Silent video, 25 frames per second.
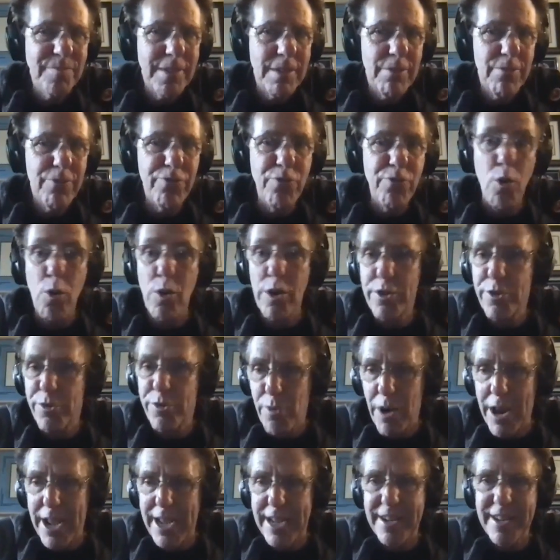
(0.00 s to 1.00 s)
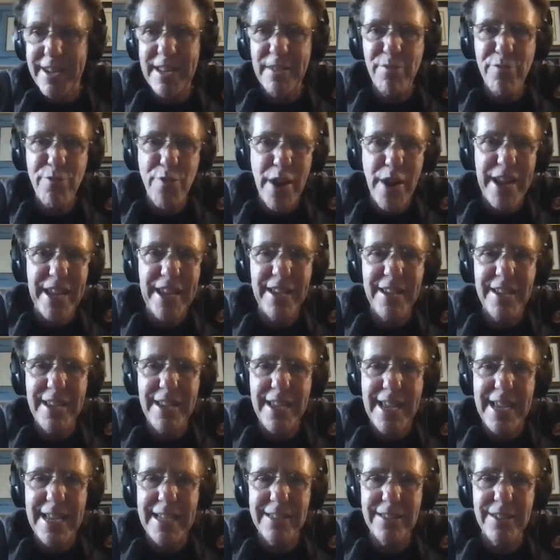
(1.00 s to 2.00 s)
forthright and frank.
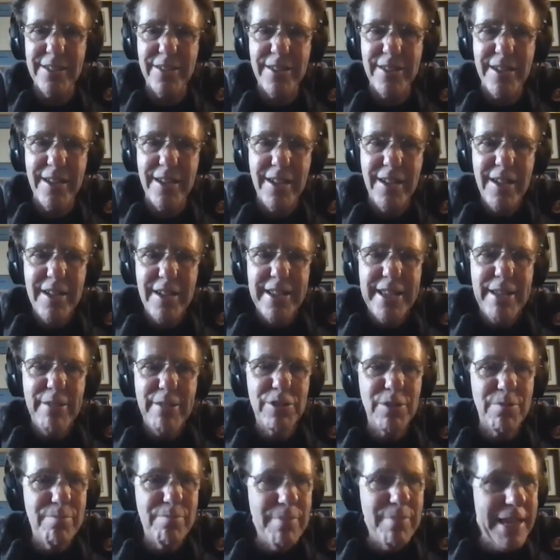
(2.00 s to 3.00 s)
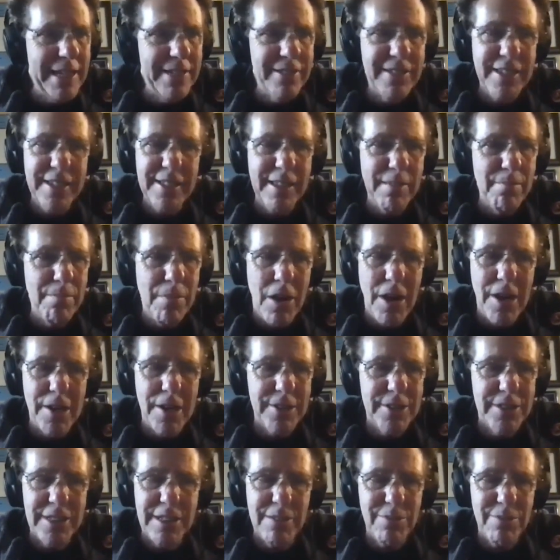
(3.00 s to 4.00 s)
And uh, he was amazingly
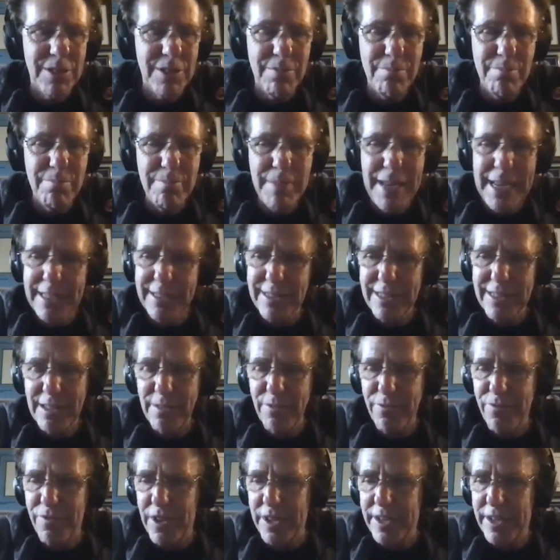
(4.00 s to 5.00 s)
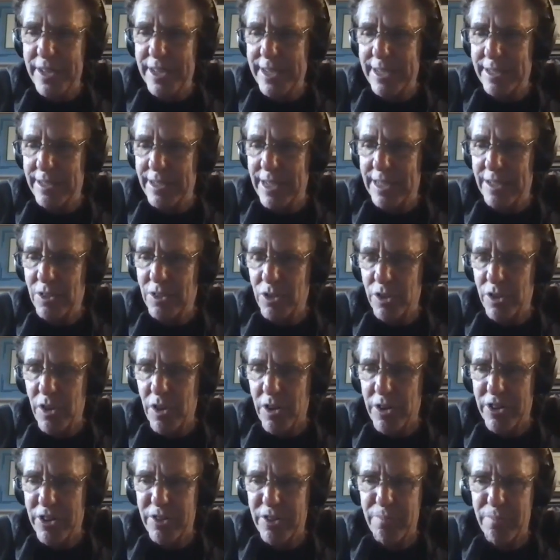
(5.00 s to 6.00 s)
modest. He was an amazingly funny and, and good
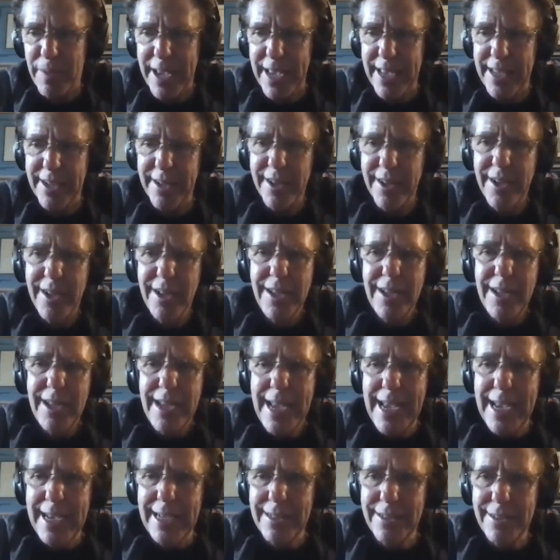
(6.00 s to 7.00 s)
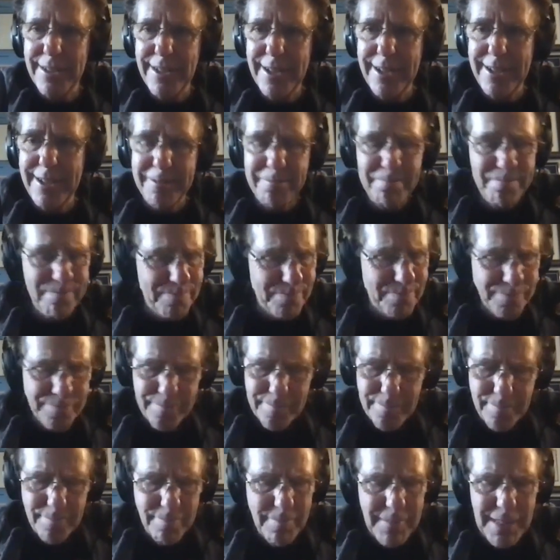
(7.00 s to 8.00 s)
hearted man. And uh,
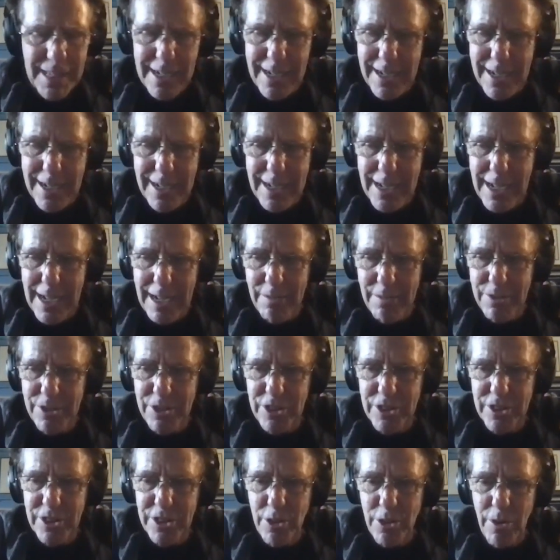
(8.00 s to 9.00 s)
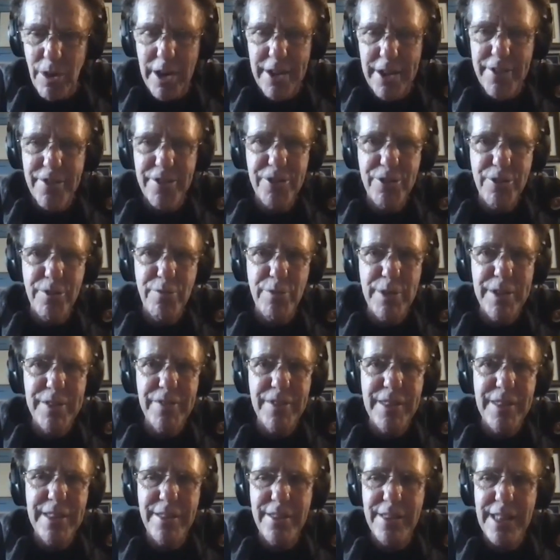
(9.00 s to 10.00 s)
uh, I was just so honored to have
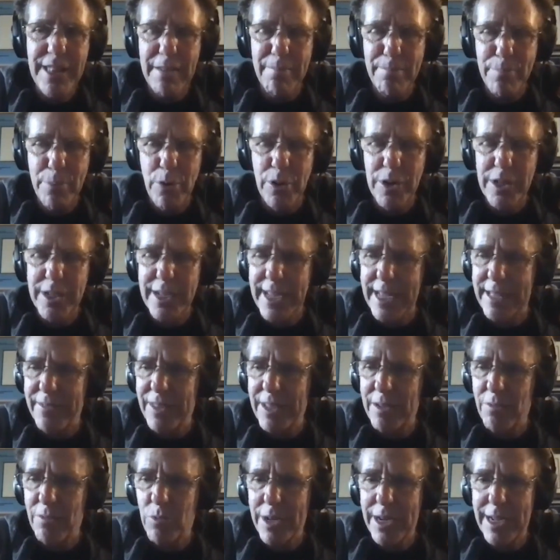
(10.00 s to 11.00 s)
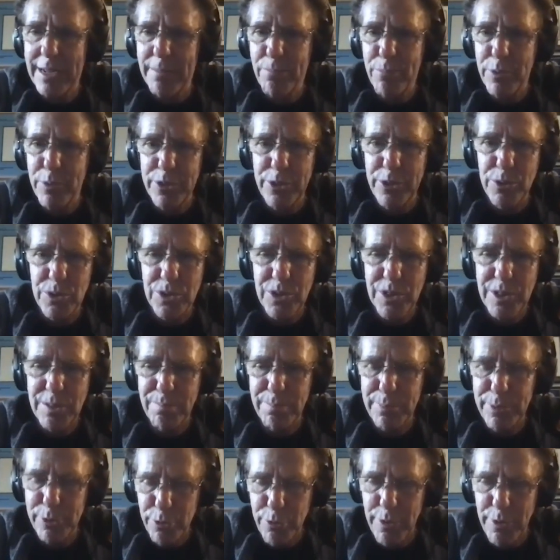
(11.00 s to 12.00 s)
written that book. And then when I produced the
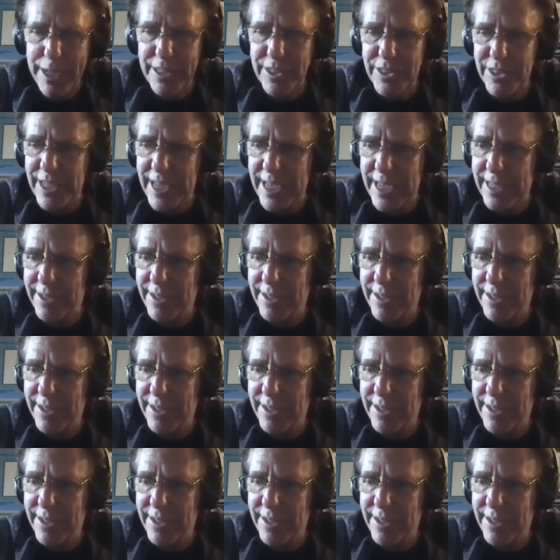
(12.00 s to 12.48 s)
Blu ray set,